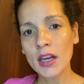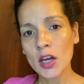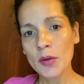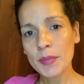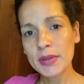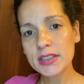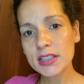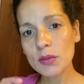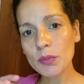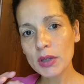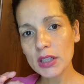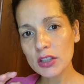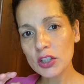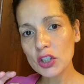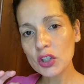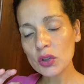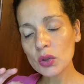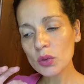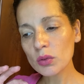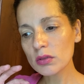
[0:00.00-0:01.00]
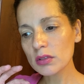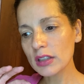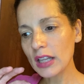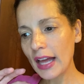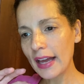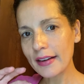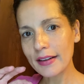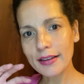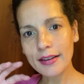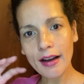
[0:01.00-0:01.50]
But see, when you
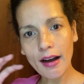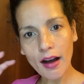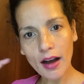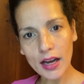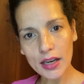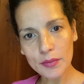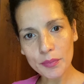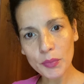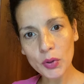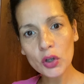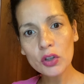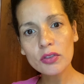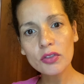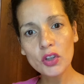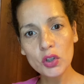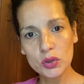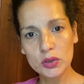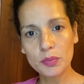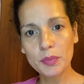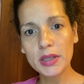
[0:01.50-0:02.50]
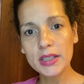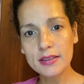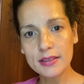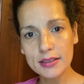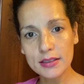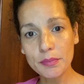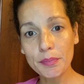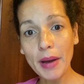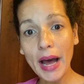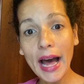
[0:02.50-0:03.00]
let God put those
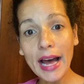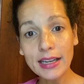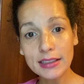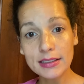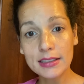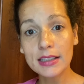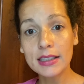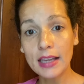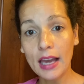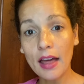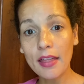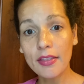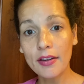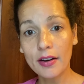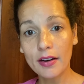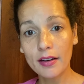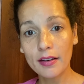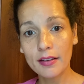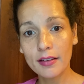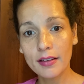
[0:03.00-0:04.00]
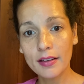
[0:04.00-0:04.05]
pieces back together